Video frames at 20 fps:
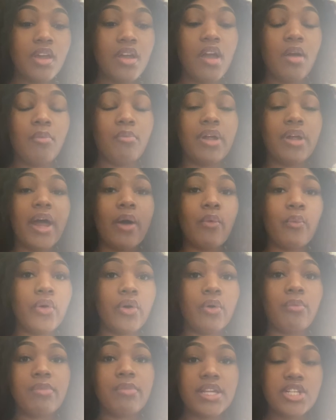But I
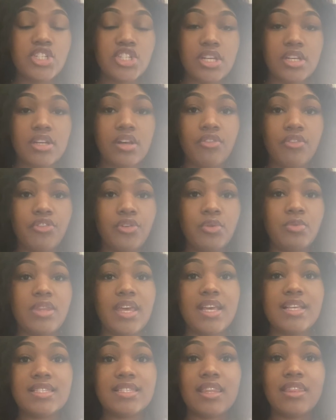will mention a few
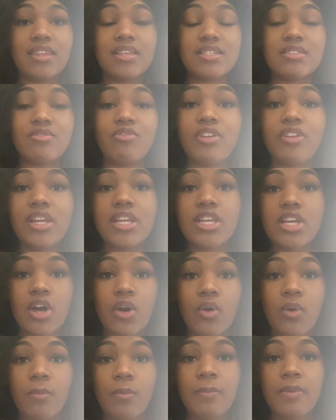things in this
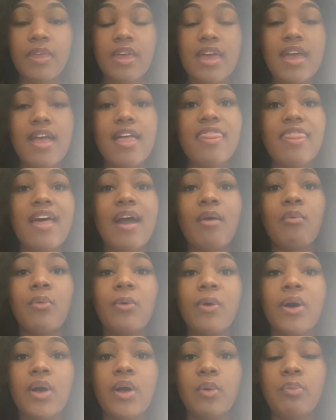video that will
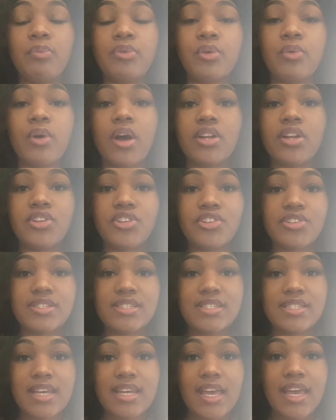help you
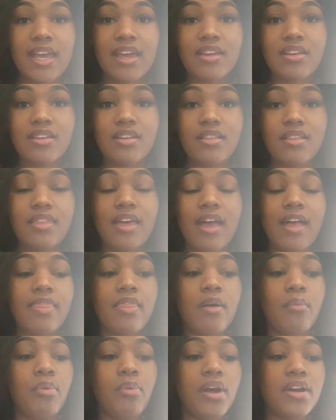understand that
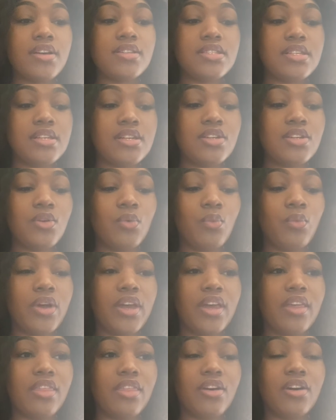the person
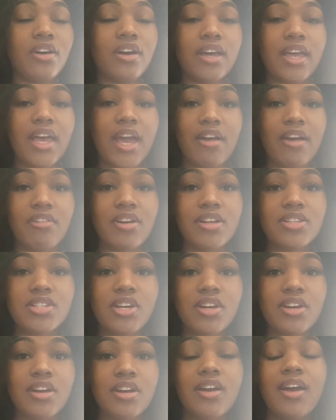with good
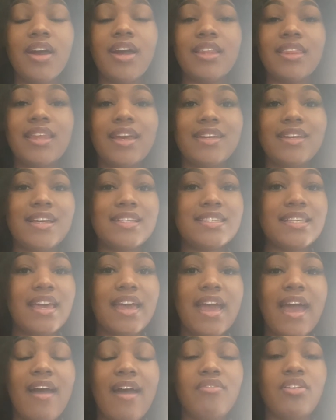character that doesn't
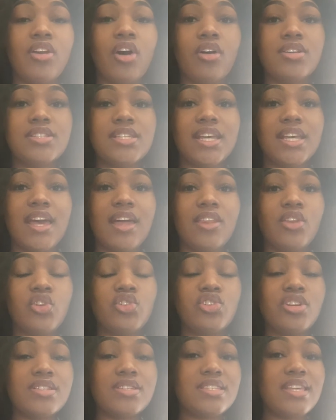have it all together
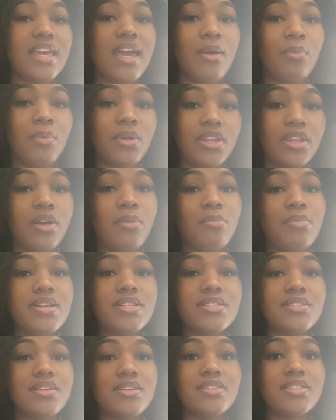just yet with their
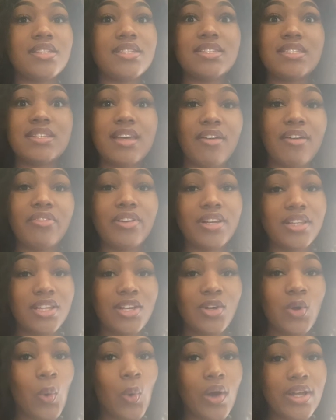business is definitely
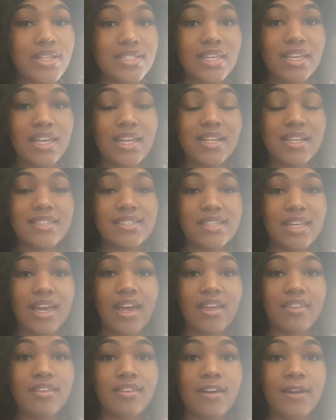going to get it
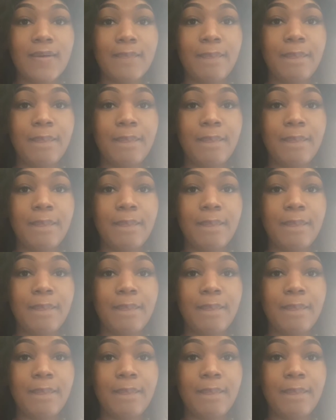together.